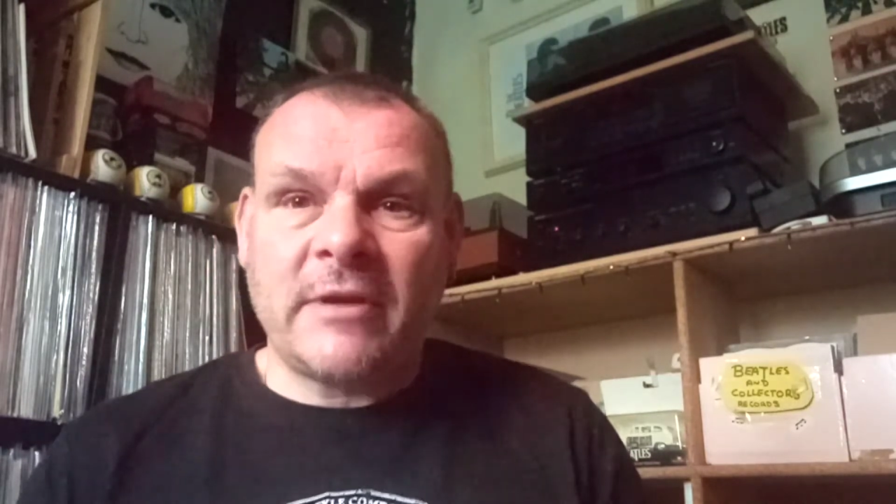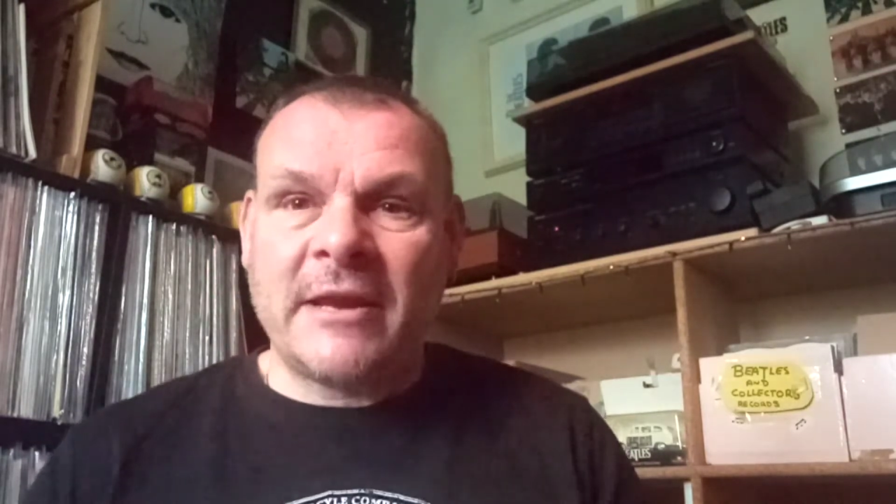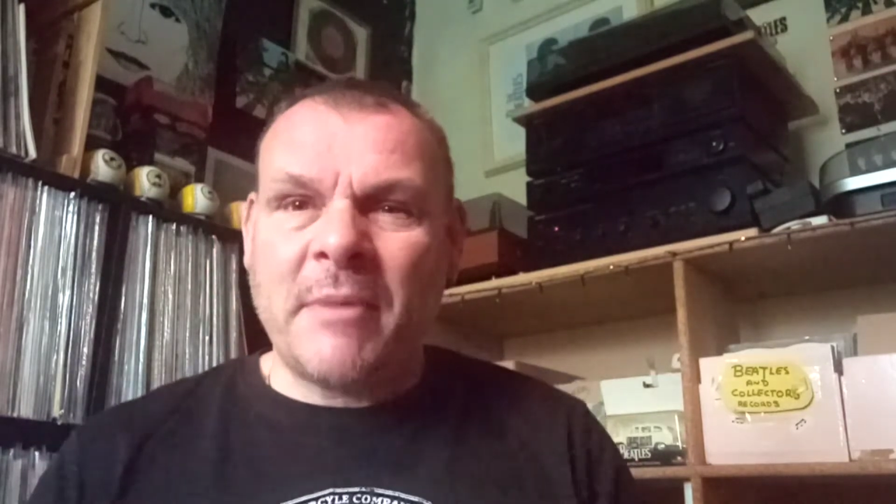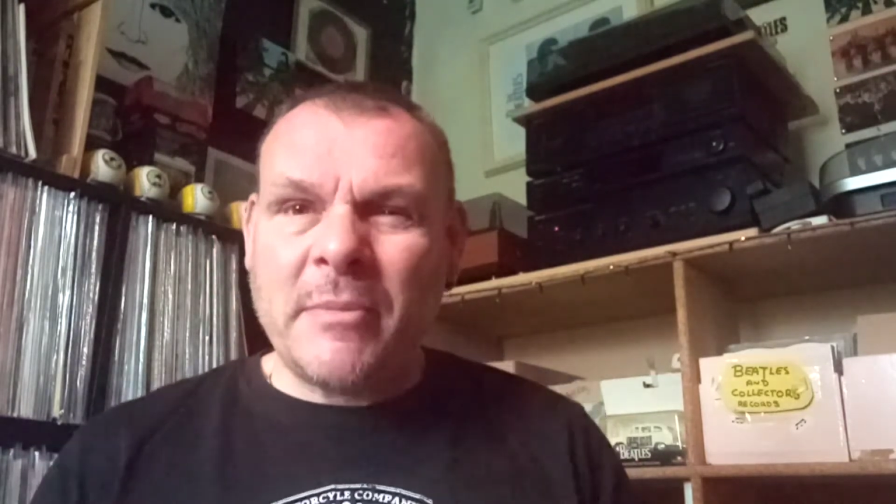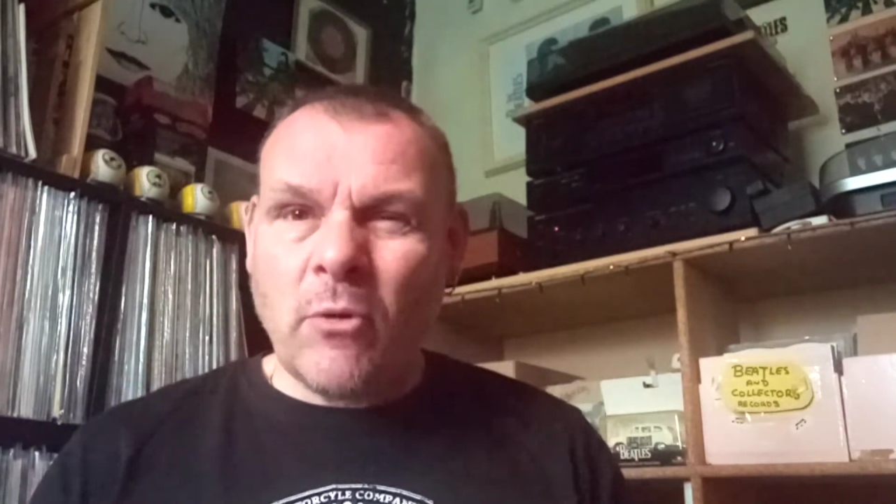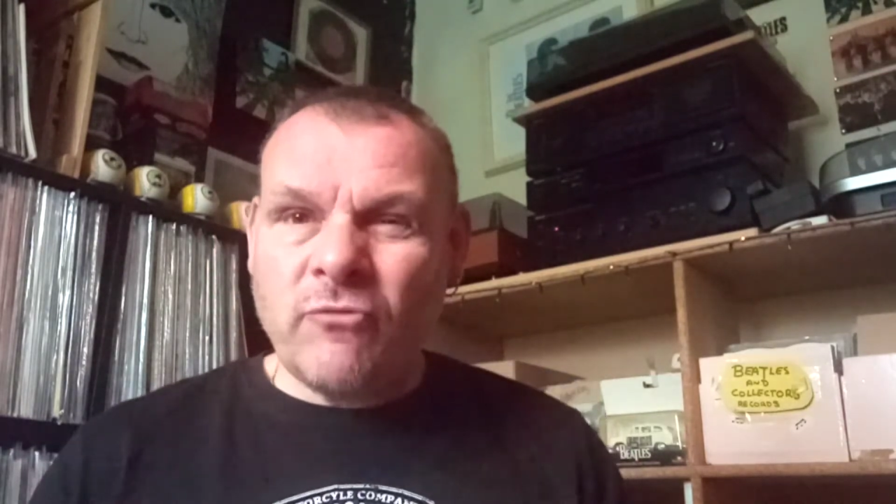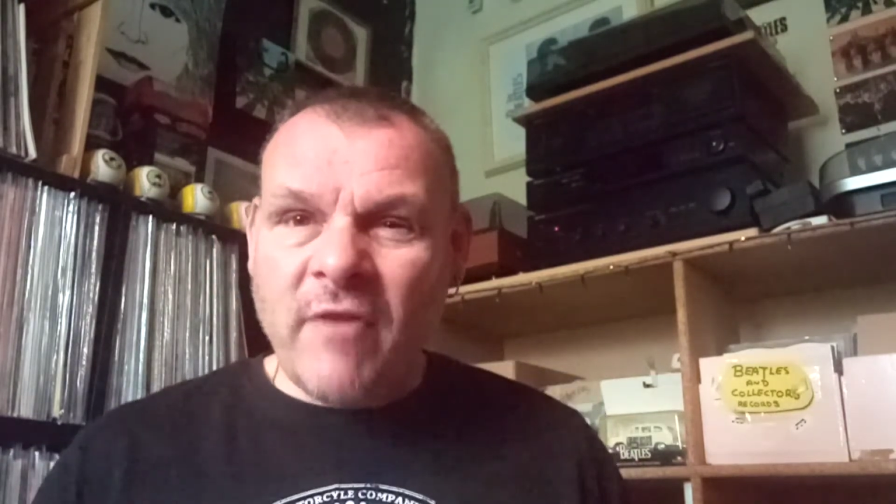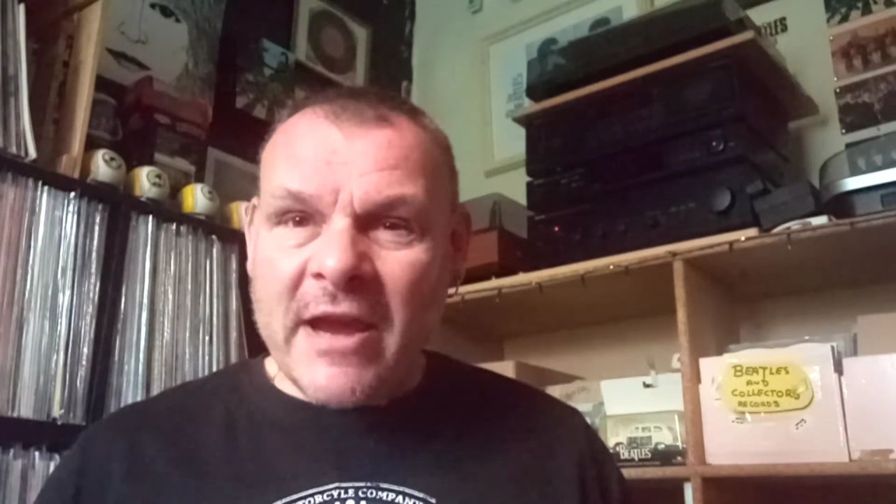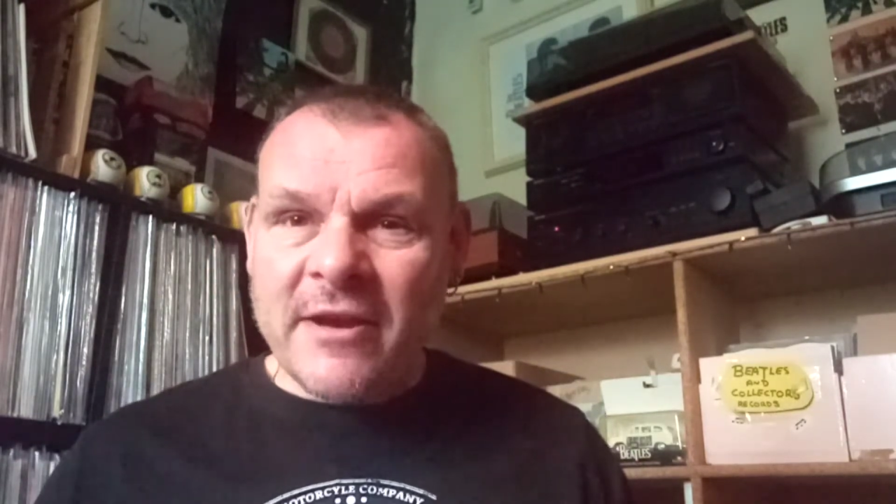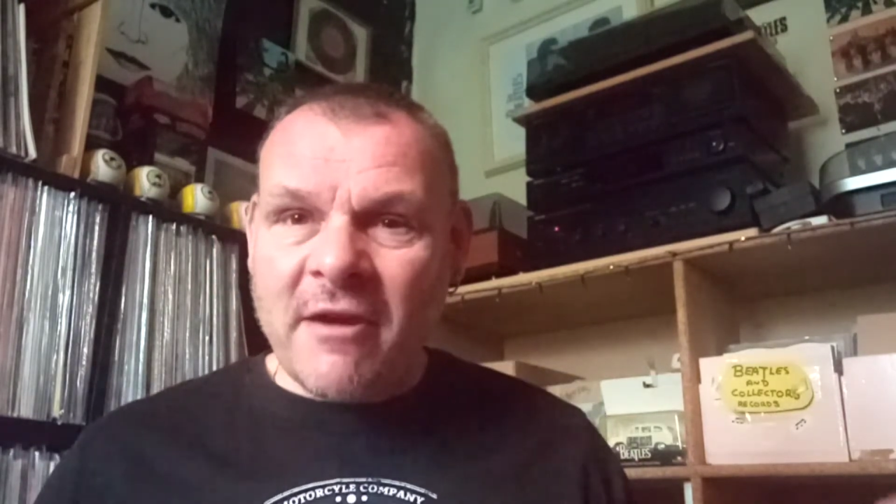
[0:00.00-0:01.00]
remember the old
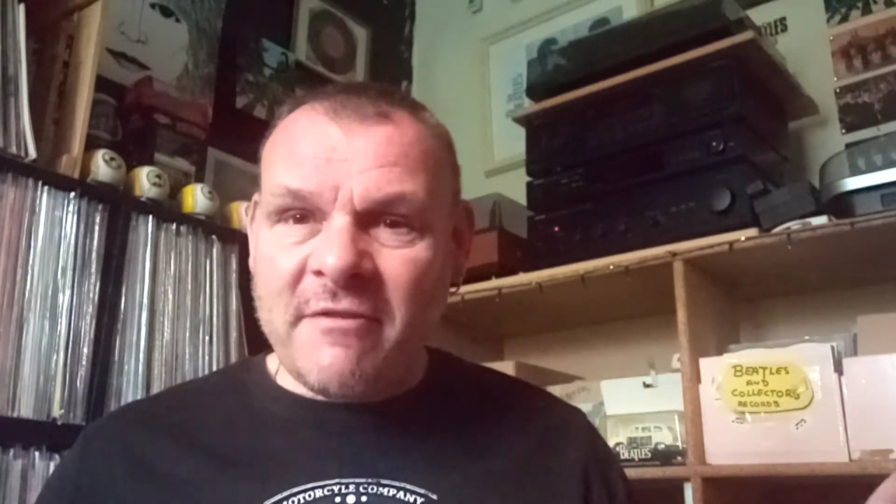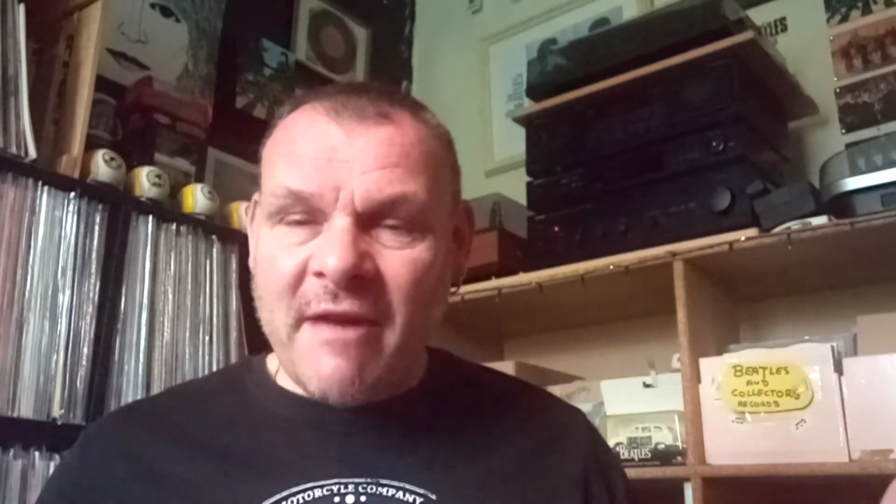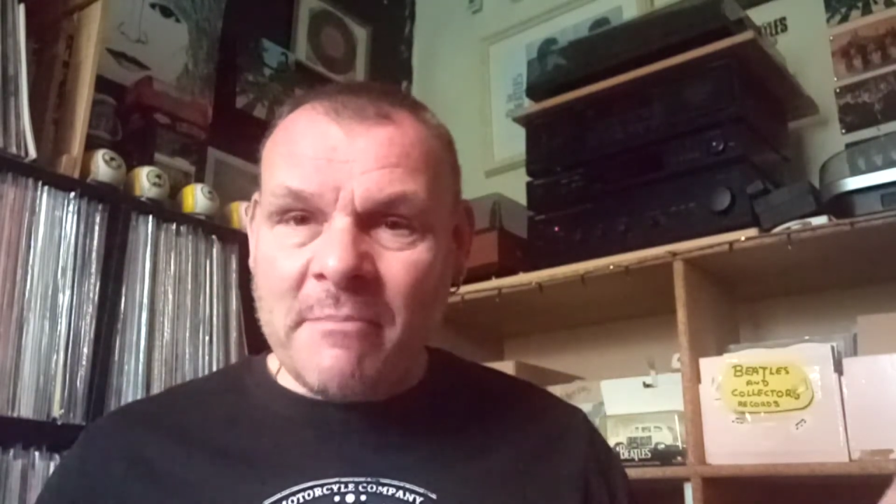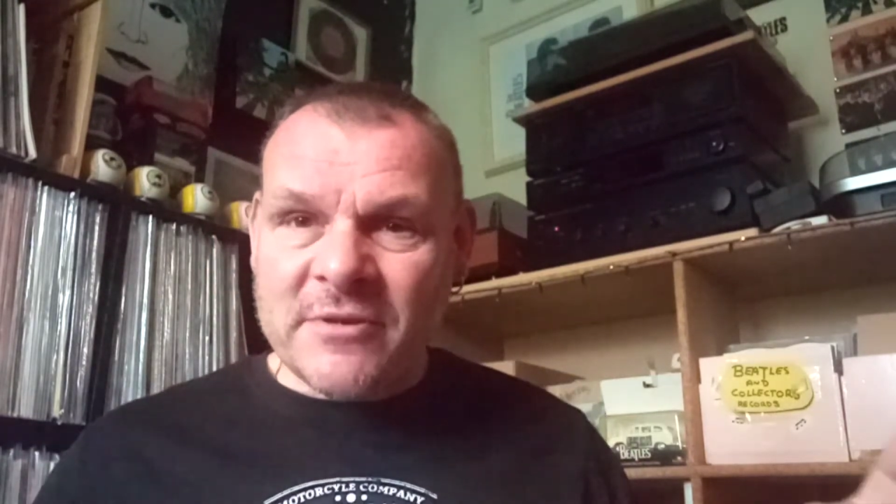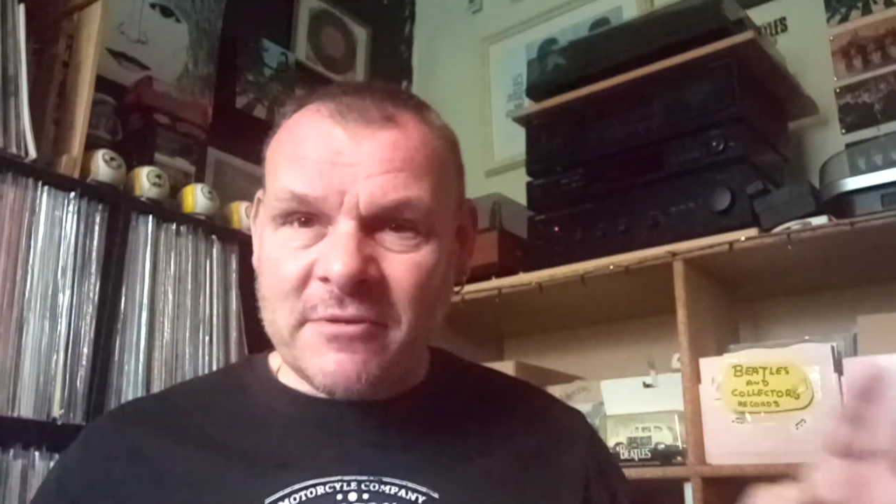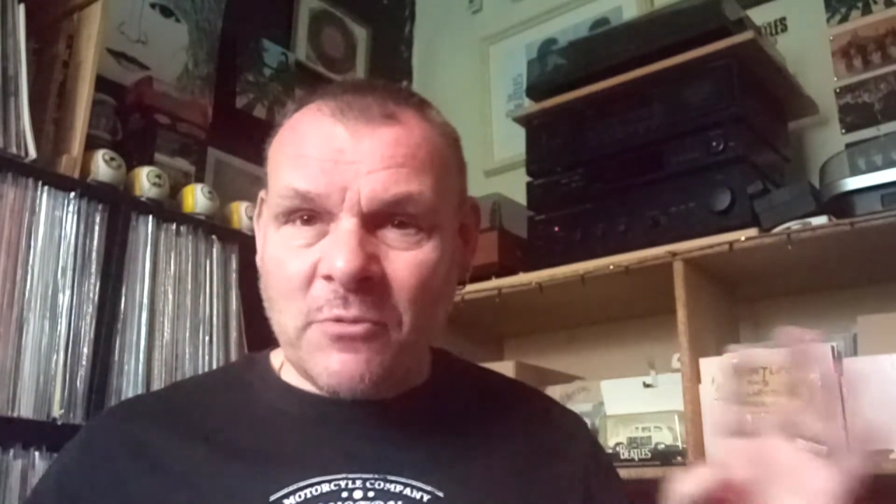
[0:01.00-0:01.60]
radiograms that